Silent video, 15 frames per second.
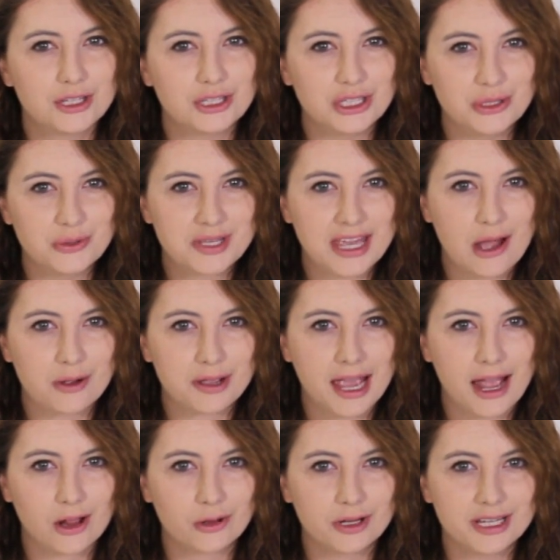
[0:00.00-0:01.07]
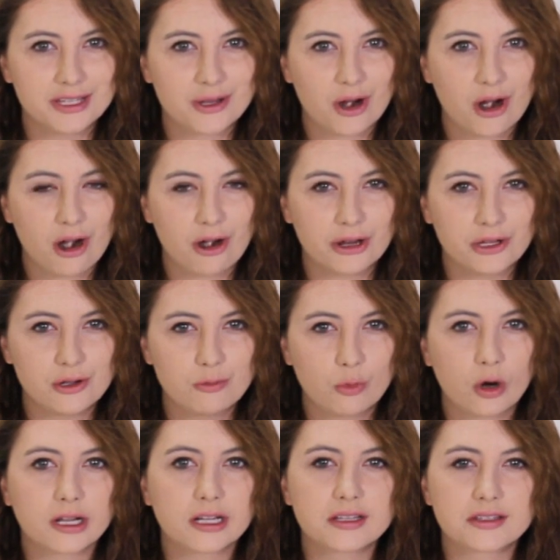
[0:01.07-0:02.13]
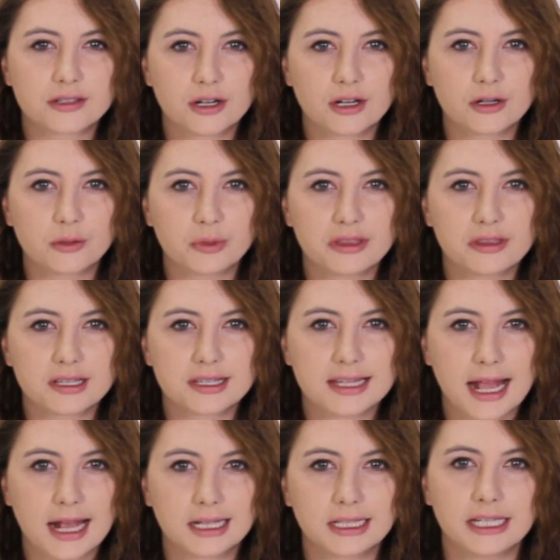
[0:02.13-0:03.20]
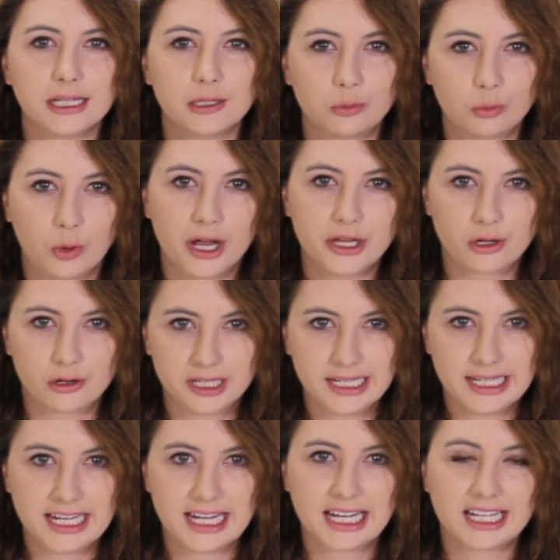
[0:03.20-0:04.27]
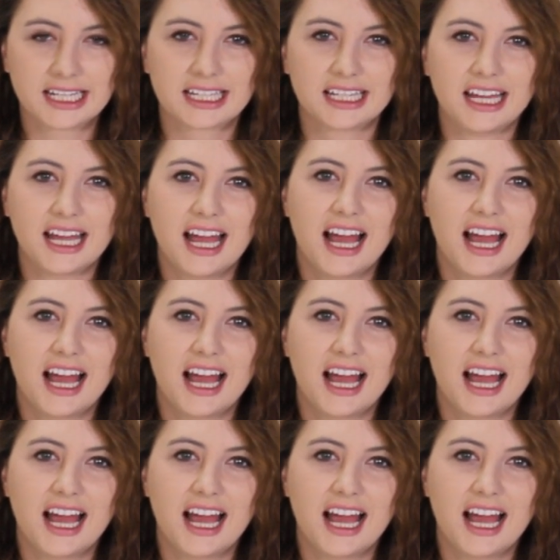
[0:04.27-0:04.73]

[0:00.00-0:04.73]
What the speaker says: Do you count calories, or are you more concerned with exactly what you're eating?